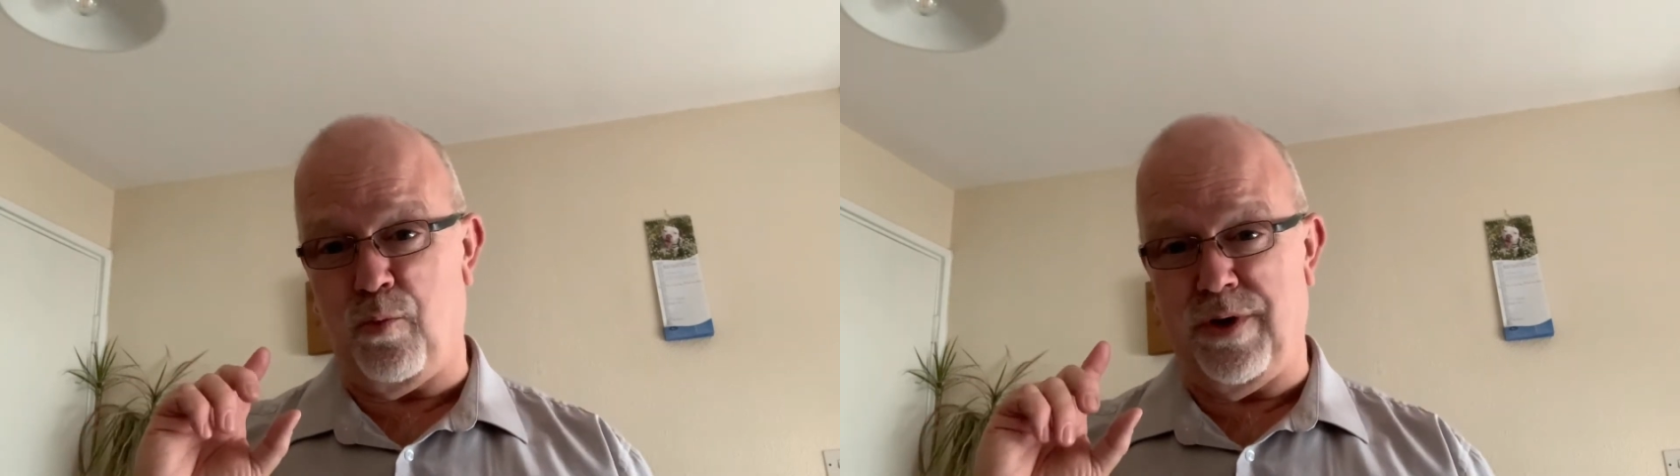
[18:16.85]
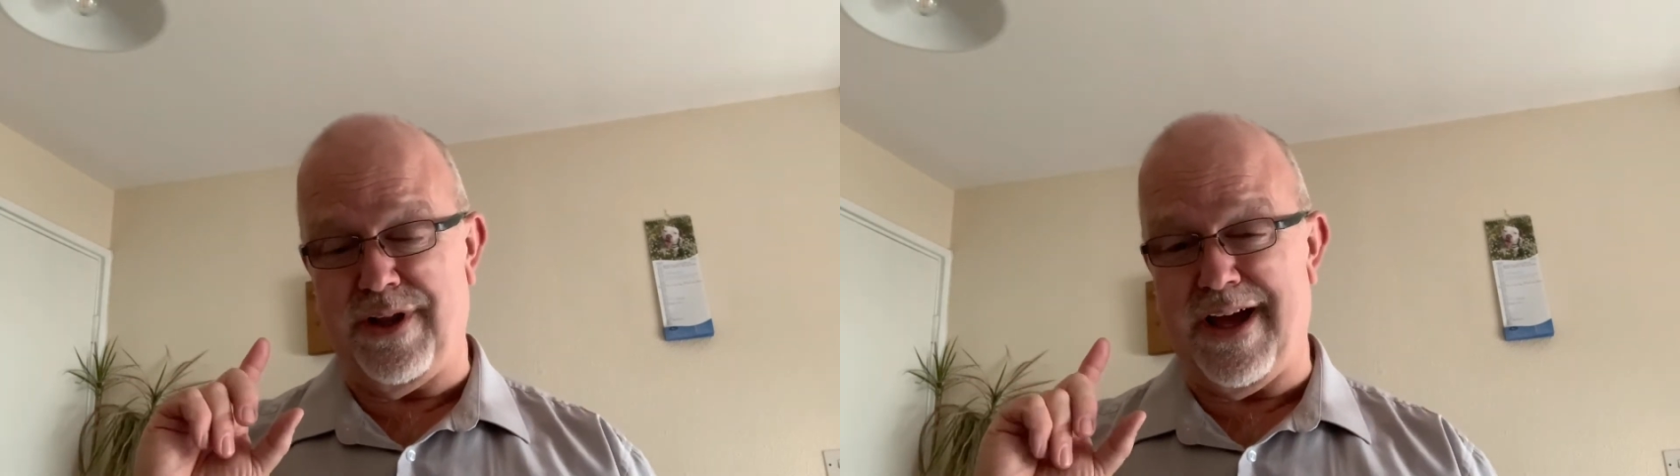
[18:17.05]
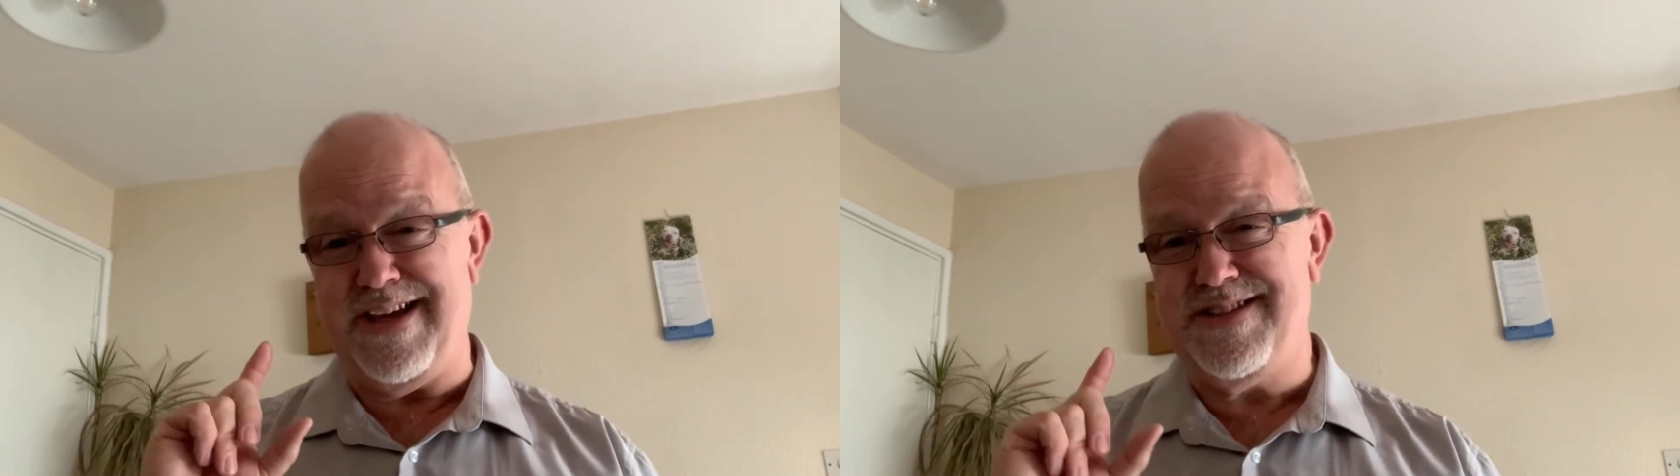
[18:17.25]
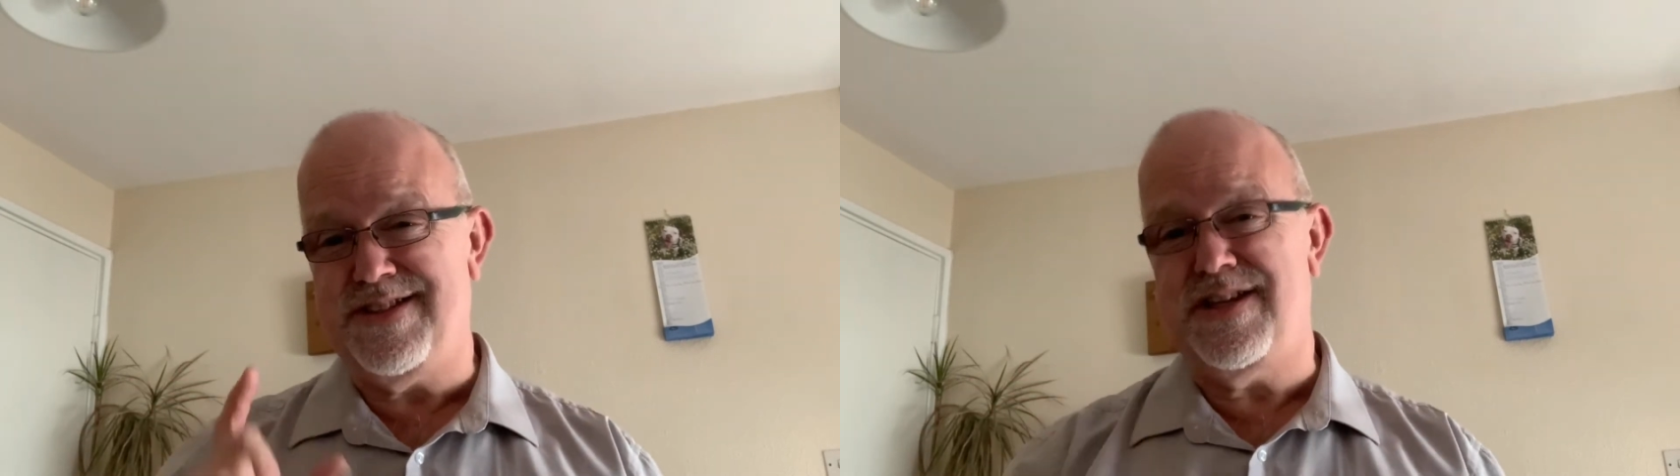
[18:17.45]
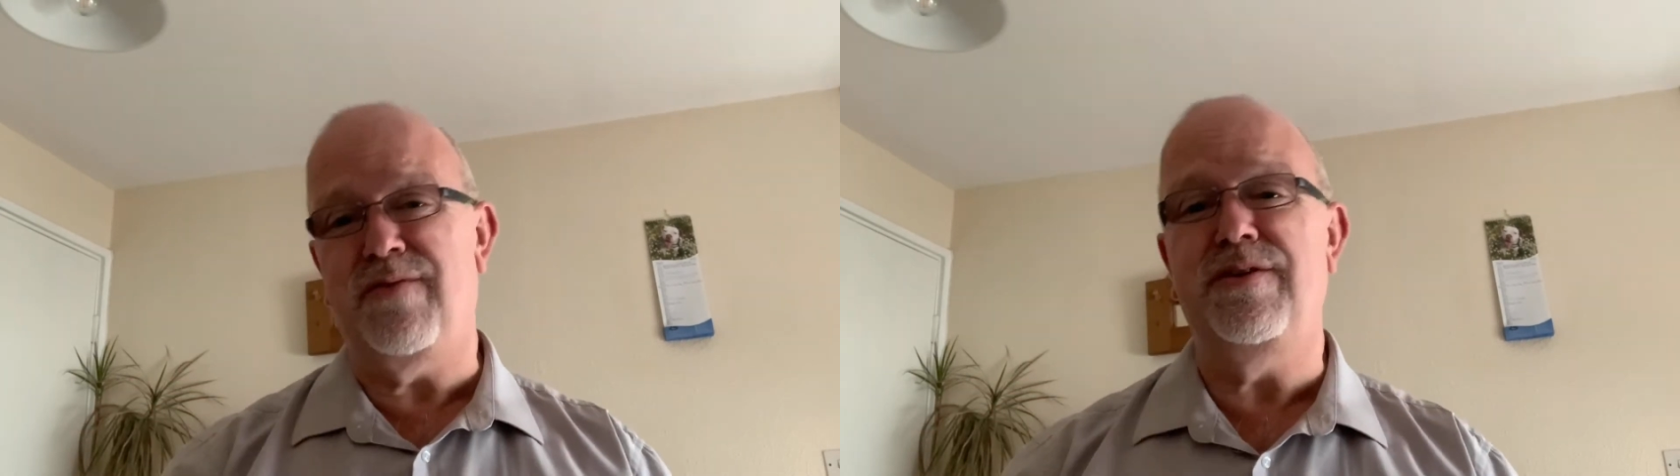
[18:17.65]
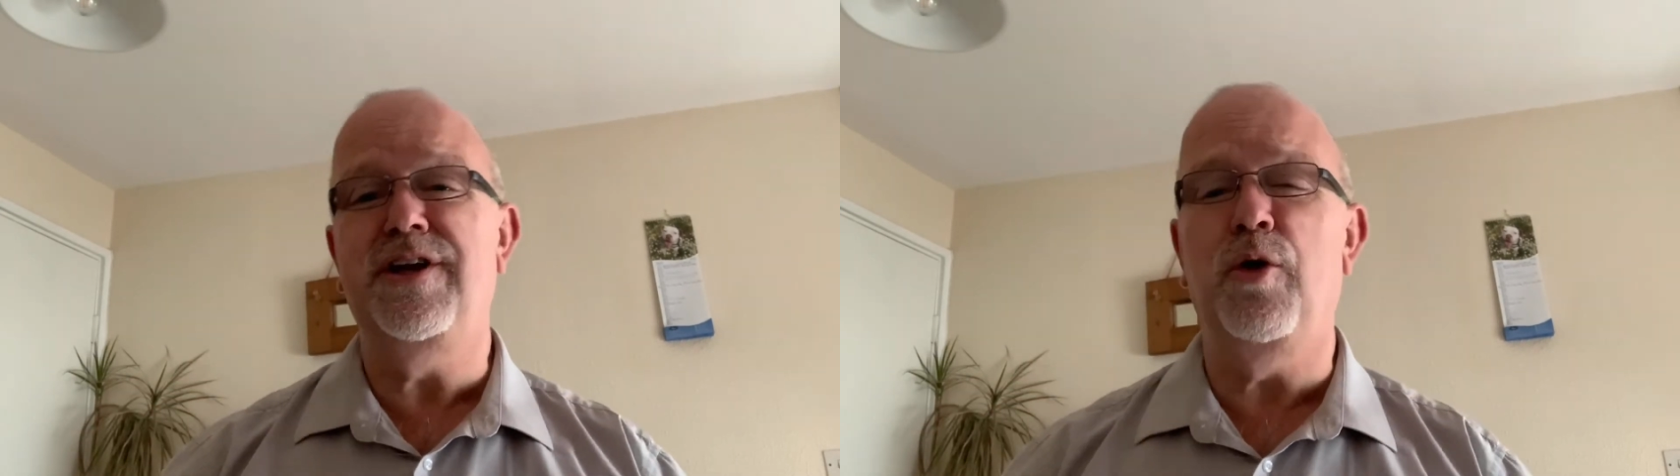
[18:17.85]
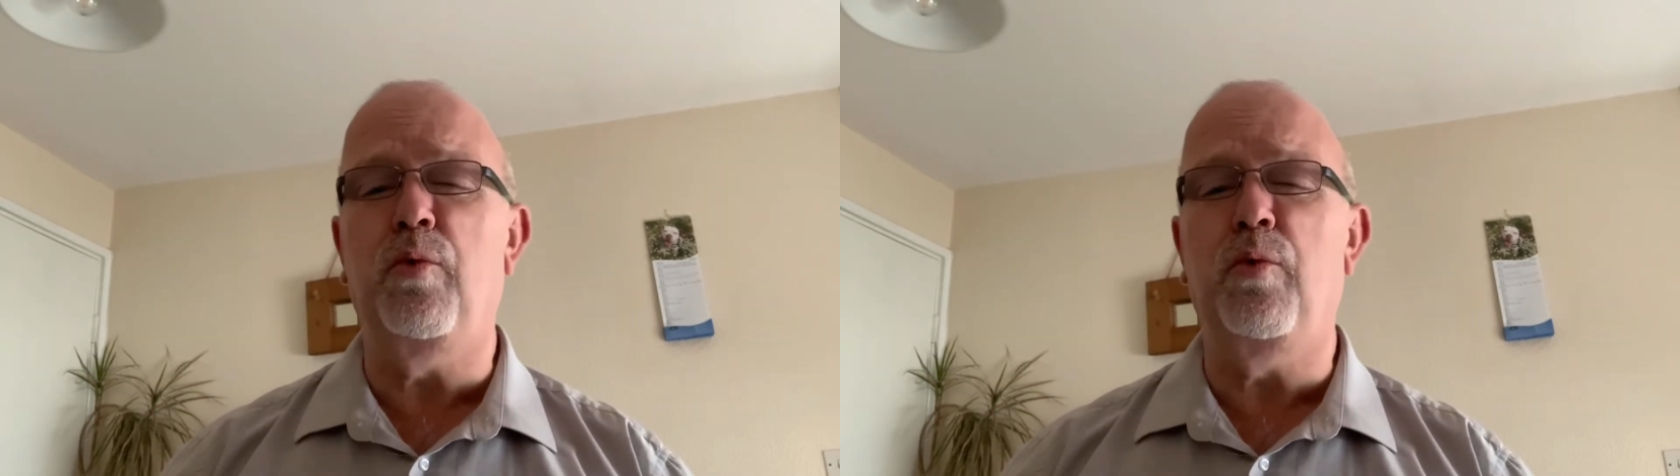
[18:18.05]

with a 7-year